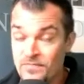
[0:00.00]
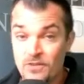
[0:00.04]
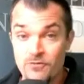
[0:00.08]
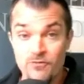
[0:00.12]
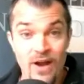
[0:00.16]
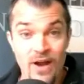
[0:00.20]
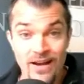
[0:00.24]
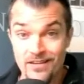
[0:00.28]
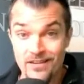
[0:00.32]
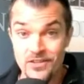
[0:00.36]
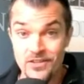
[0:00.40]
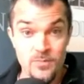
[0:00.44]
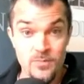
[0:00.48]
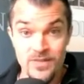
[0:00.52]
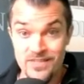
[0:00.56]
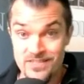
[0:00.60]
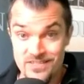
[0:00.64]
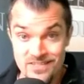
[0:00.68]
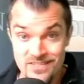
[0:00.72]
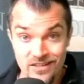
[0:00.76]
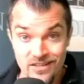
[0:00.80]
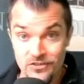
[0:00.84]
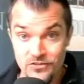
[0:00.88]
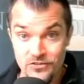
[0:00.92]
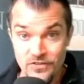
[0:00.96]
final expense
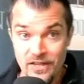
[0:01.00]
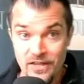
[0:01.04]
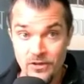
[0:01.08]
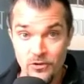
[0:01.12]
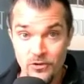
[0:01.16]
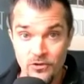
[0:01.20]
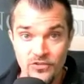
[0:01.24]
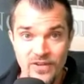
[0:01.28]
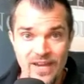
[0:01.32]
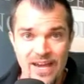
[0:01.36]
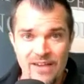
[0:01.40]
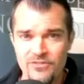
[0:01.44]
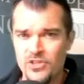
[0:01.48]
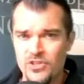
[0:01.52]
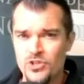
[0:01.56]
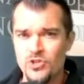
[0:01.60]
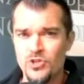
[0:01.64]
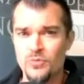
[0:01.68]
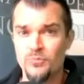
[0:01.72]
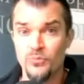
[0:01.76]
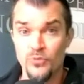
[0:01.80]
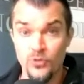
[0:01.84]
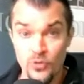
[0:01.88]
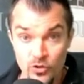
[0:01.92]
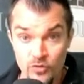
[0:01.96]
telesales, having
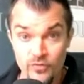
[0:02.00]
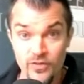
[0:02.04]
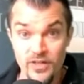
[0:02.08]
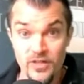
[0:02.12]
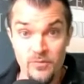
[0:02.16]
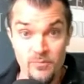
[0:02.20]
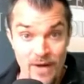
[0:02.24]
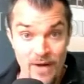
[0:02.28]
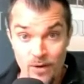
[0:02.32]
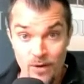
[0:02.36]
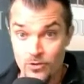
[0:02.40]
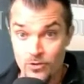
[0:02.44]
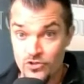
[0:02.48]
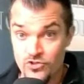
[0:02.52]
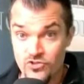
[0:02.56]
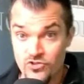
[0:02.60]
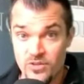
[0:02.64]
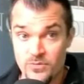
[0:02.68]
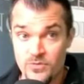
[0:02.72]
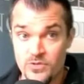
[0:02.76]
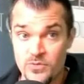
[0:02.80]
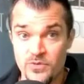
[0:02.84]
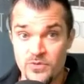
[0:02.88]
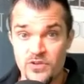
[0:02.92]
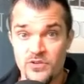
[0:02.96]
good proven power
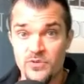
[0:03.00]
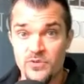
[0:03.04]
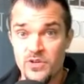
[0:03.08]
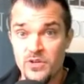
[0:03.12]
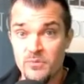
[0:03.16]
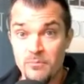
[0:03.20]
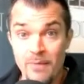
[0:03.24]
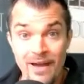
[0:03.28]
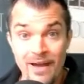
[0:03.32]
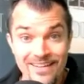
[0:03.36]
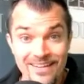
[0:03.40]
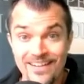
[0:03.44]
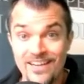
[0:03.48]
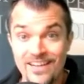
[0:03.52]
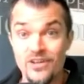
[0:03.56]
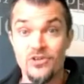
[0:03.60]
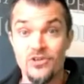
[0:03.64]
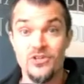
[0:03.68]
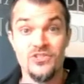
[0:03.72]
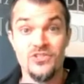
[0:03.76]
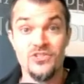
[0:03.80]
scripts when you're doing Medicare